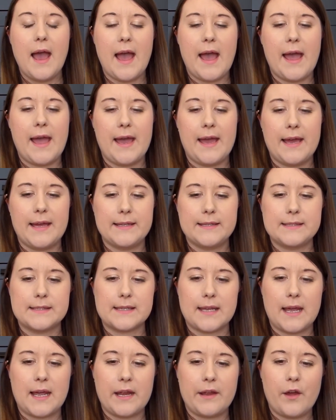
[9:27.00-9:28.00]

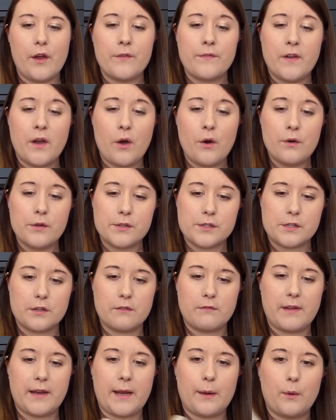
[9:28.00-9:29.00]
And I have
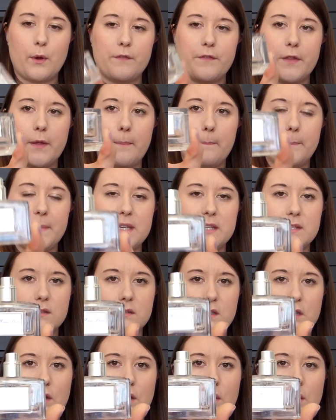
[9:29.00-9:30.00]
also run out of the Miss
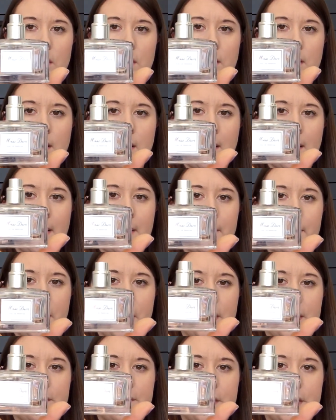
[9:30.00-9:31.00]
Dior
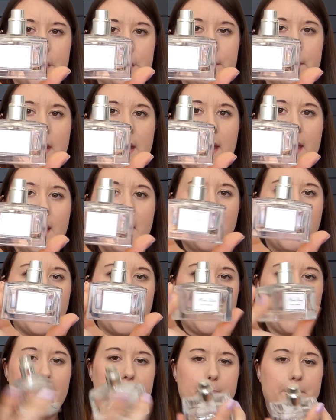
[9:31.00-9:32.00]
perfume.
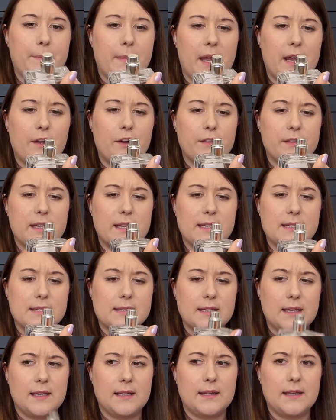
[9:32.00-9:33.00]
I got
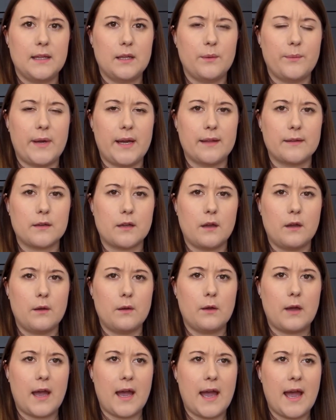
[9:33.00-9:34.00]
this a little while
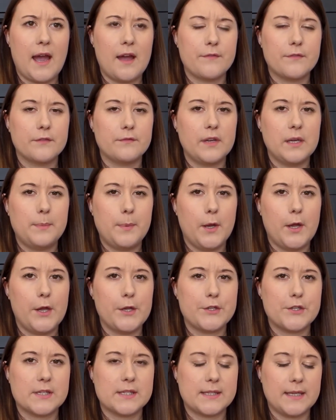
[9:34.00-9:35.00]
ago. I haven't
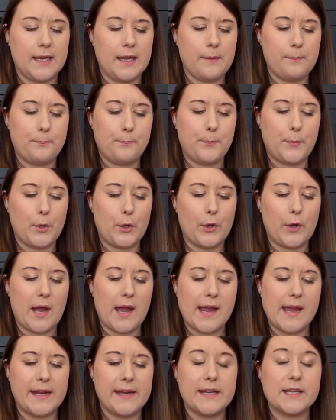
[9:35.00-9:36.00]
repurchased it,
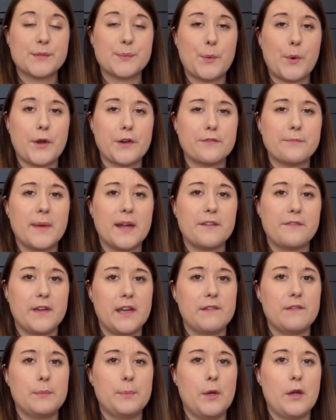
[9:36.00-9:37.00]
but it is one of my
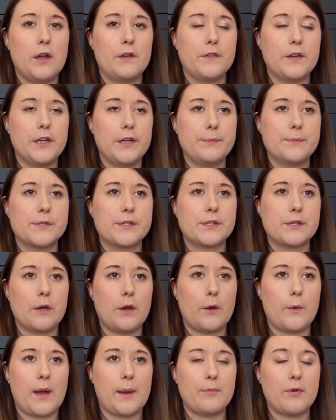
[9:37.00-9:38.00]
favourite perfumes,
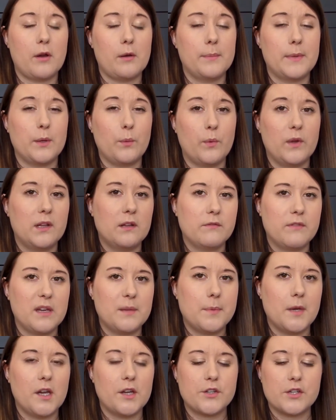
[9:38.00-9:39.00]
so I probably will
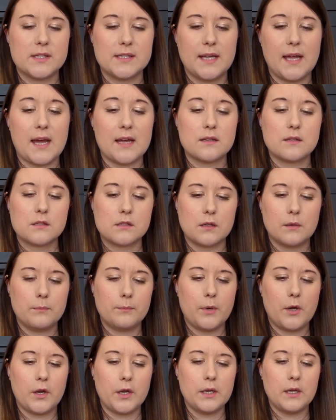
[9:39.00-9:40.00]
repurchase it at
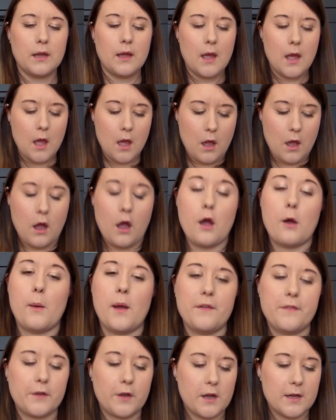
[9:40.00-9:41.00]
some point. Oh,
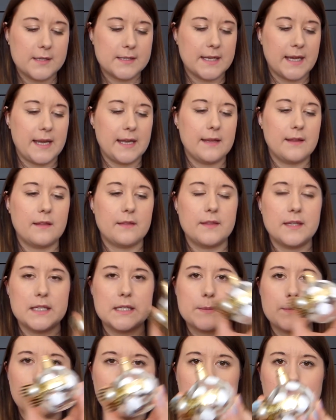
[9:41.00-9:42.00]
I forgot to say,
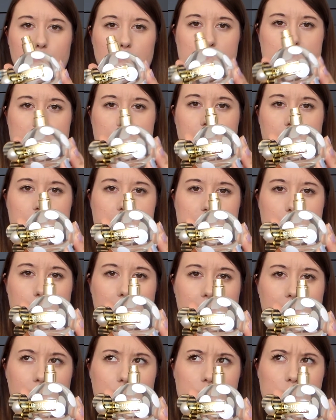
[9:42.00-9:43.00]
this one was
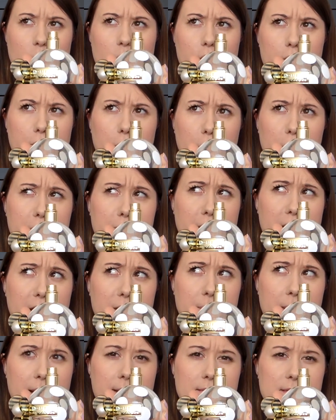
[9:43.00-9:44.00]
£50 or
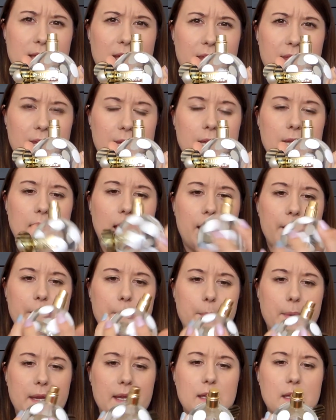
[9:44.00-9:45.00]
£45, I think, and
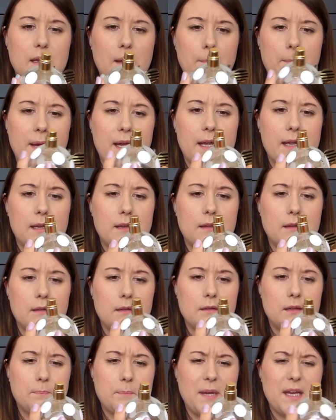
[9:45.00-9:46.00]
the pink
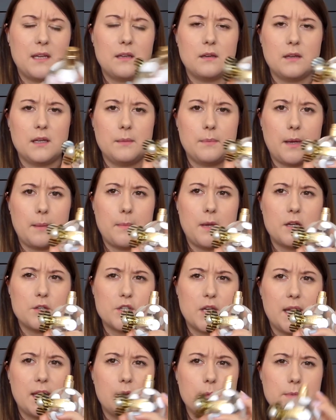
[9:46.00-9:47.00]
Honey by Marc
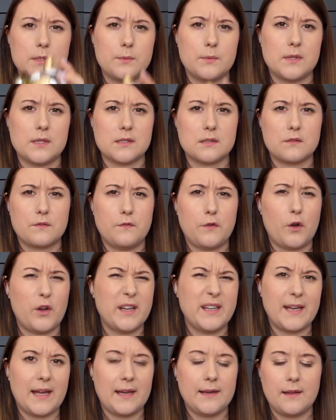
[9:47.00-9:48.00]
Jacobs was
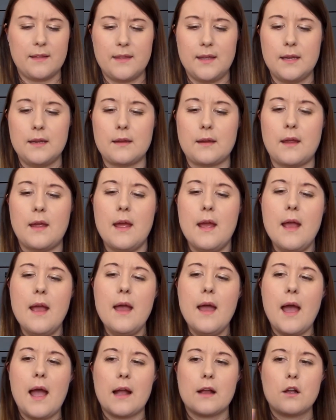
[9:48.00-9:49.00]
£49, I think.
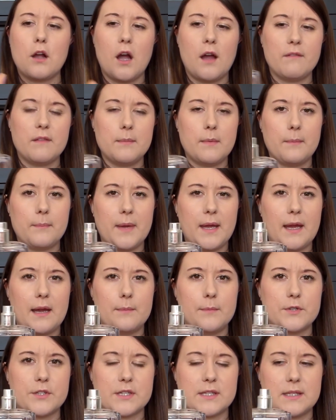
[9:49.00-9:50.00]
I can't remember
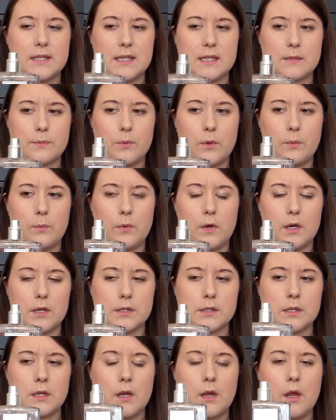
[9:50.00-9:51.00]
how much this one
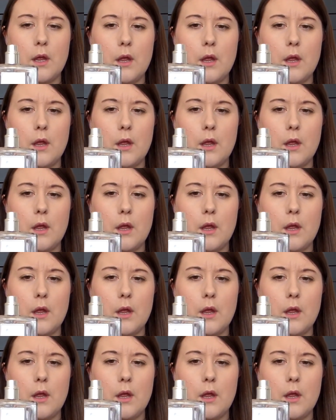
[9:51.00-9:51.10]
was,